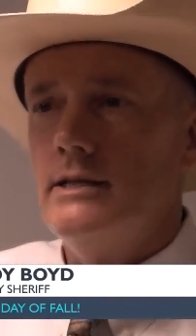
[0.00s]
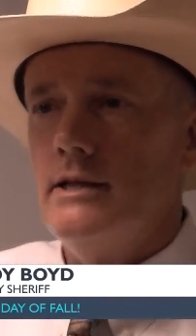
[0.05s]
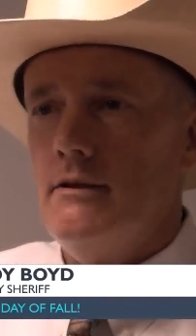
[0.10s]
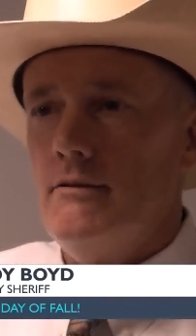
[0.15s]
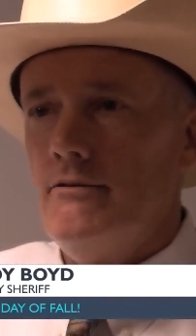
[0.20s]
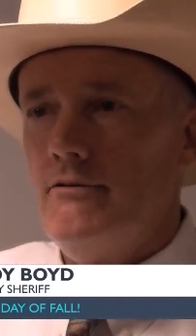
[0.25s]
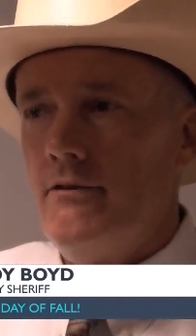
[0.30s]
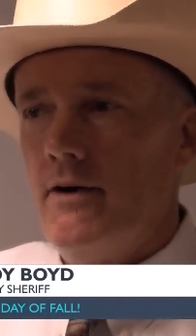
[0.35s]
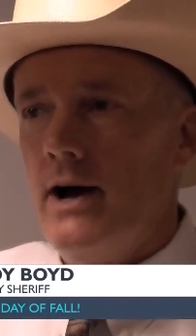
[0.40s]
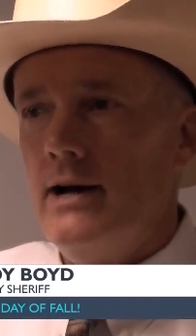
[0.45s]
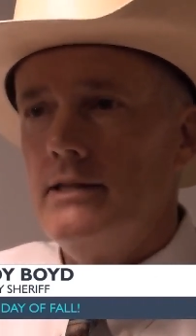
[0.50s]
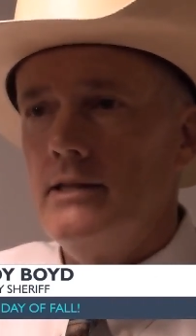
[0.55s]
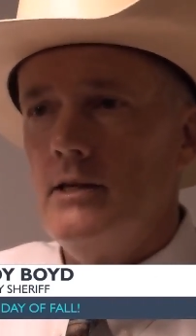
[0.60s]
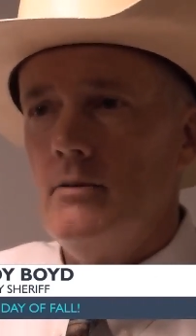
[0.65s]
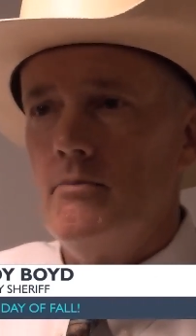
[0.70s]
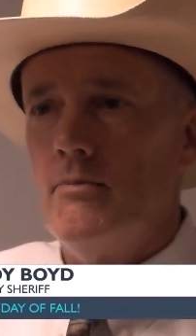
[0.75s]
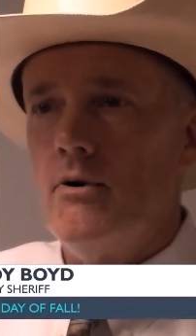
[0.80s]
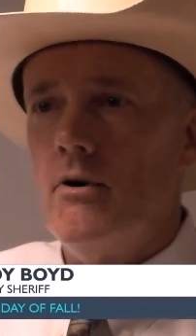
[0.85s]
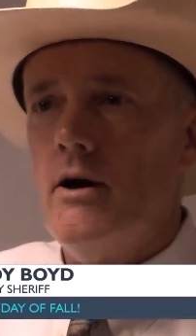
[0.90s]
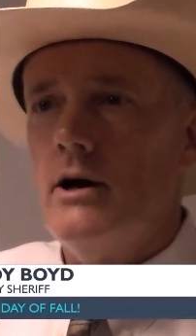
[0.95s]
that finally
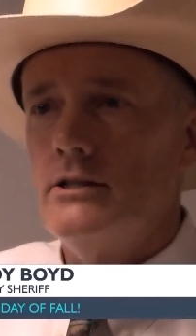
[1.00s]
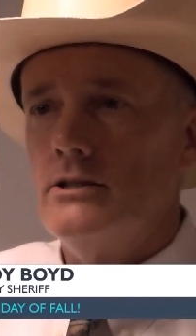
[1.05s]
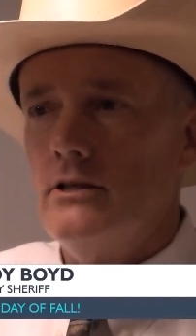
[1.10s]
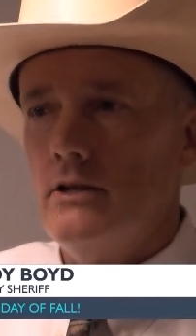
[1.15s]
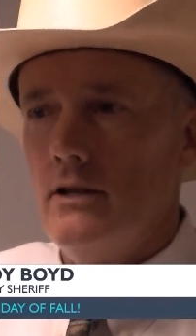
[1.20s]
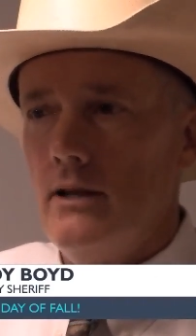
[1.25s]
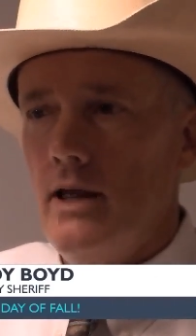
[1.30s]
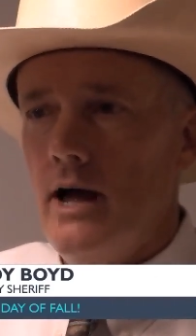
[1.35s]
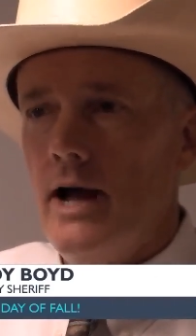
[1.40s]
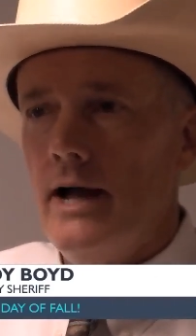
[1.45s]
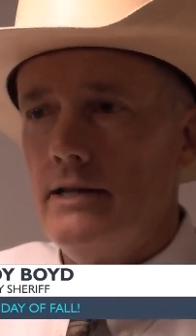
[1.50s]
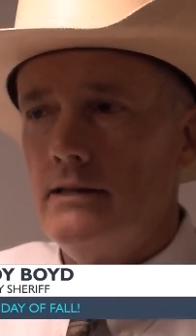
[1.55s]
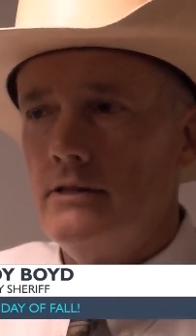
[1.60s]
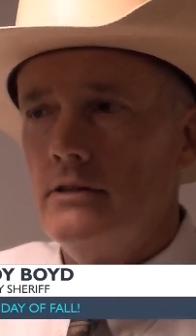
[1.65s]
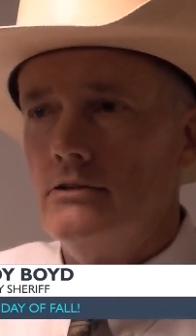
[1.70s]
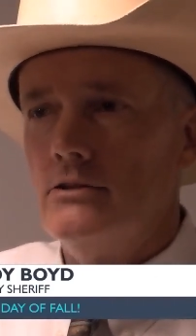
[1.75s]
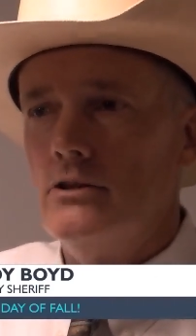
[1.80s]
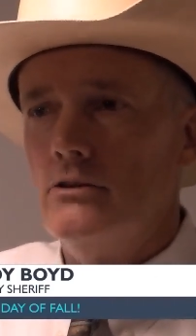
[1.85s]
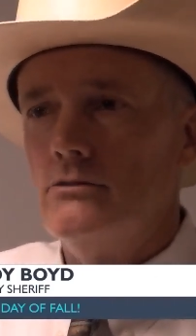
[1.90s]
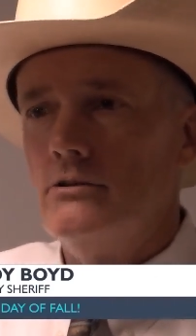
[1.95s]
brought to light the
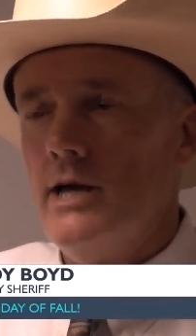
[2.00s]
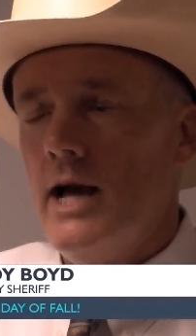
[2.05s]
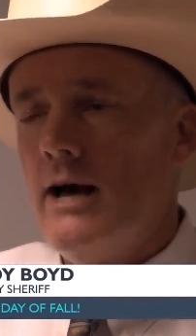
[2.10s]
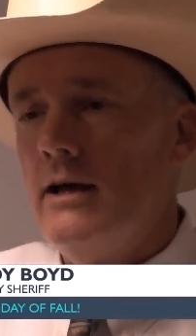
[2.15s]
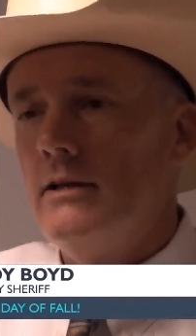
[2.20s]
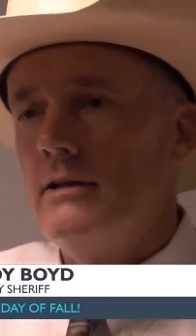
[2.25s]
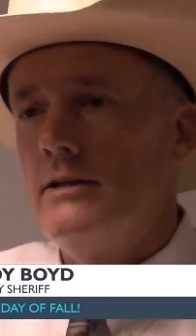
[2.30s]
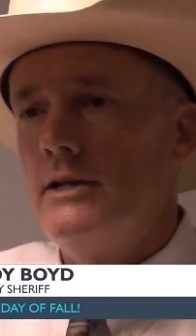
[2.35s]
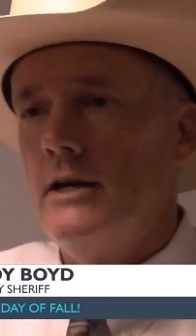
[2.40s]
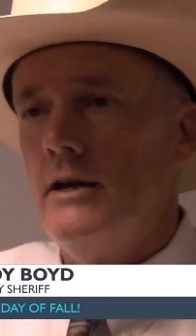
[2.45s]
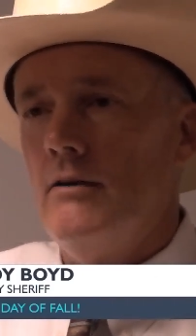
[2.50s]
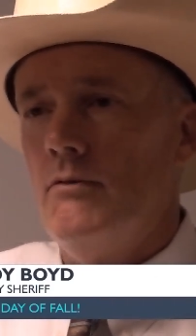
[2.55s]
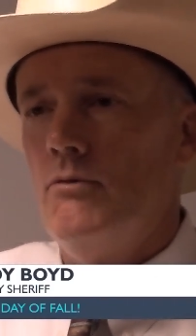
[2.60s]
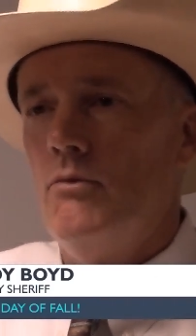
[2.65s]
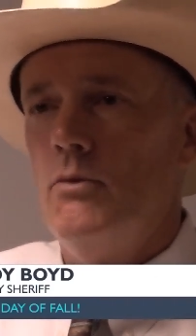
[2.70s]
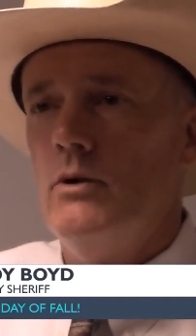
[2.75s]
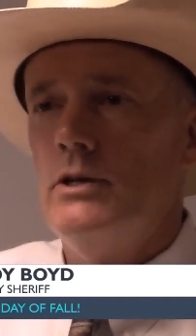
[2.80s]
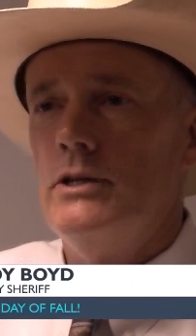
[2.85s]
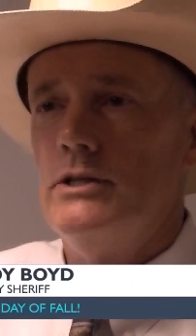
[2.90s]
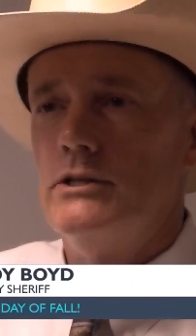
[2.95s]
totality of
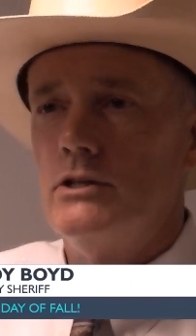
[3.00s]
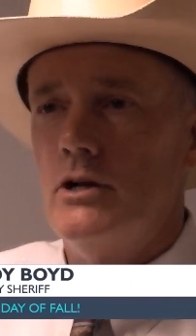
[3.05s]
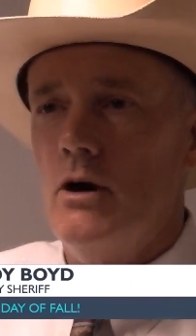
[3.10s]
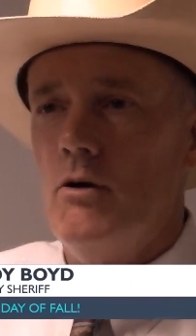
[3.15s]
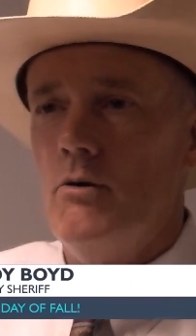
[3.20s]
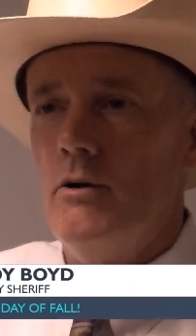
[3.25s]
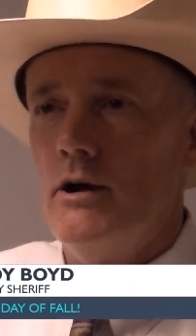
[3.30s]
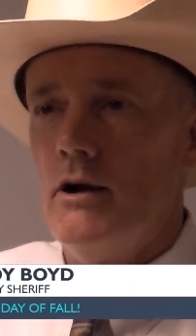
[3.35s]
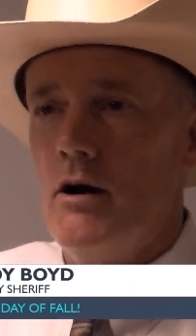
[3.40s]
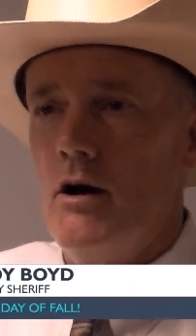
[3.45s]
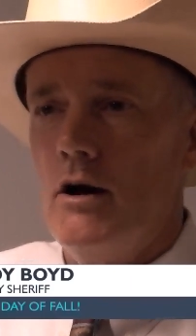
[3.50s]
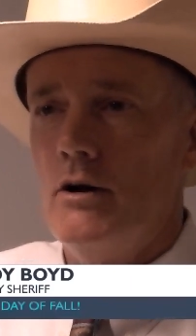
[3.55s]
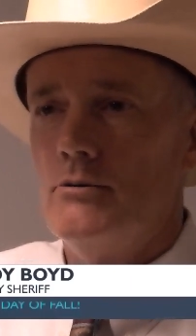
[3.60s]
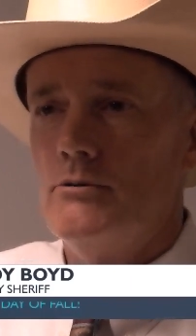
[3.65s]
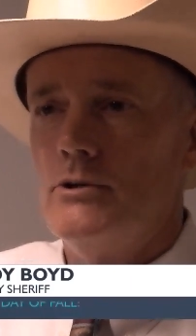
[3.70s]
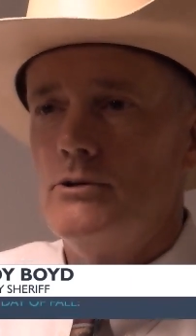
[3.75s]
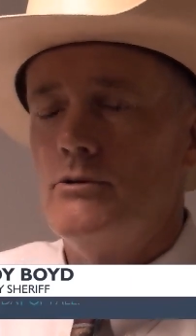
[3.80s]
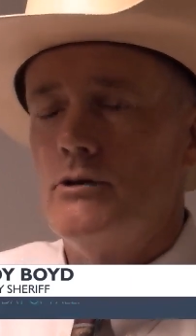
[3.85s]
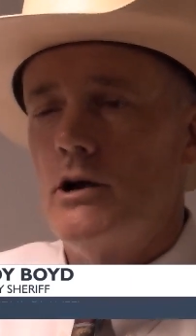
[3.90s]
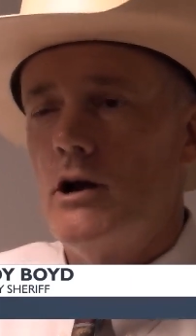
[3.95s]
what is going on
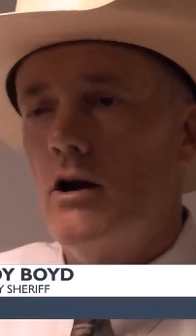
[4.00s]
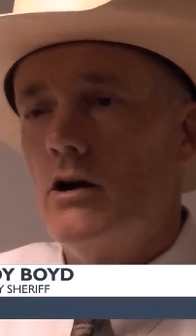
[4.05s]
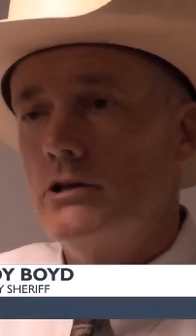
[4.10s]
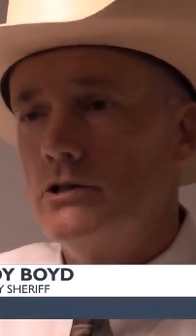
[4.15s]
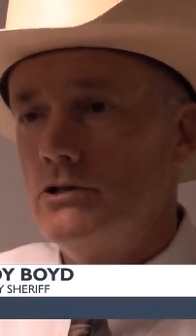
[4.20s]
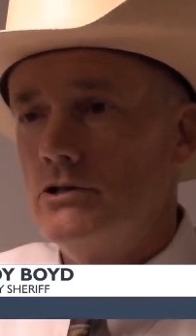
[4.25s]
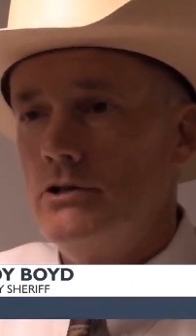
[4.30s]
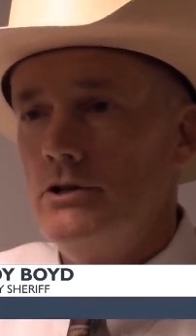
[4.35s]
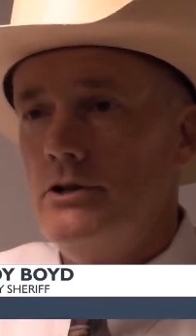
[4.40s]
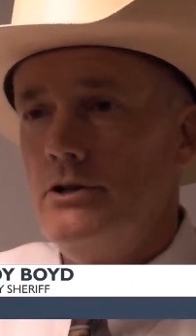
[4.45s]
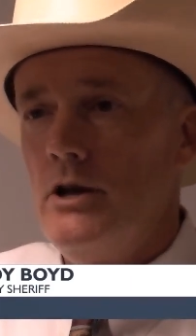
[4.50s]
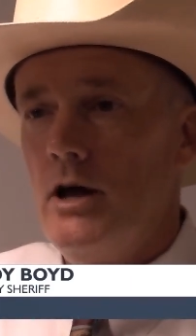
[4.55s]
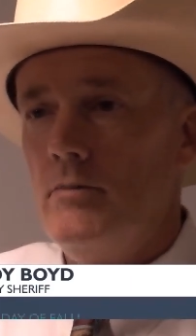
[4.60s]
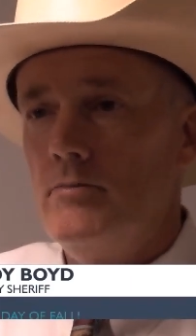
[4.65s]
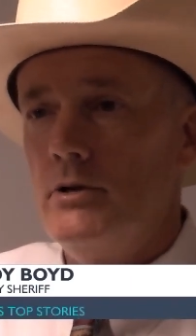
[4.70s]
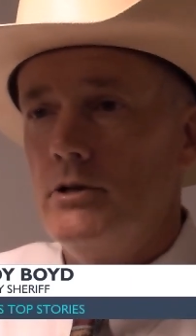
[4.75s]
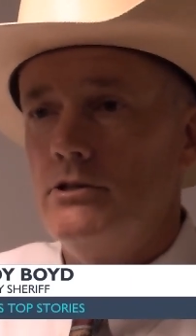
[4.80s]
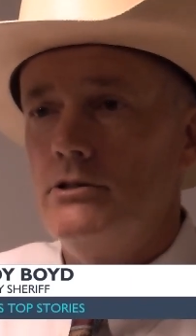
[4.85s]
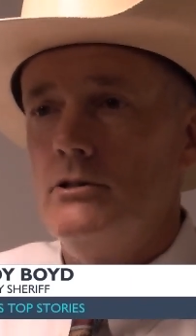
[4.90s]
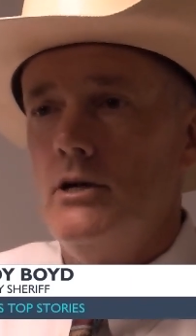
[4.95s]
with regards to the
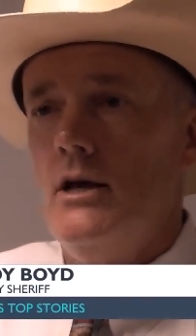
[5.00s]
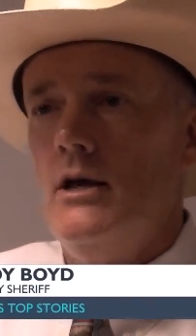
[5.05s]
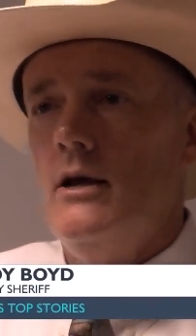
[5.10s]
numbers.